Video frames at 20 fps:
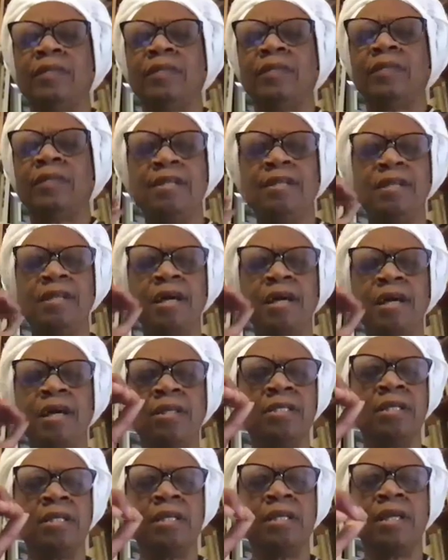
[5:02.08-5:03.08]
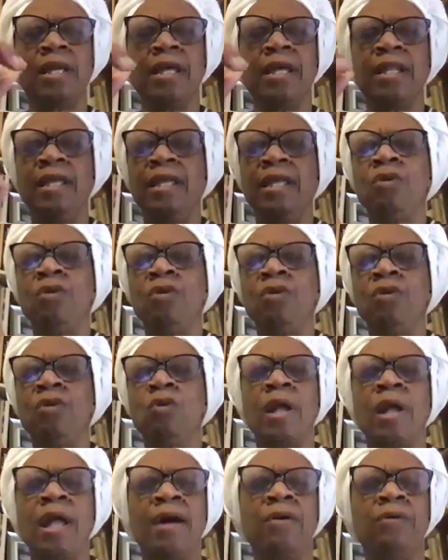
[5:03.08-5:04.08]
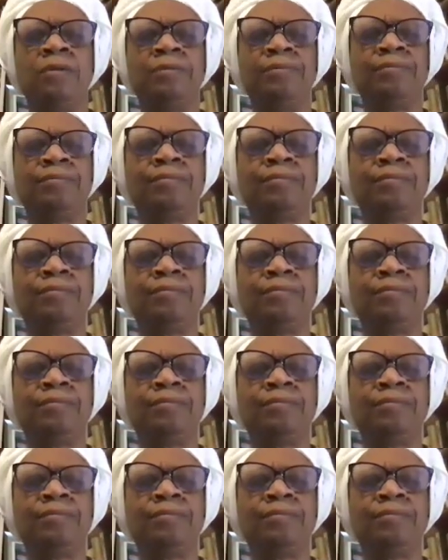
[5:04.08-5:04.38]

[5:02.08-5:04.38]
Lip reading: It's like nothing is going to get in or out.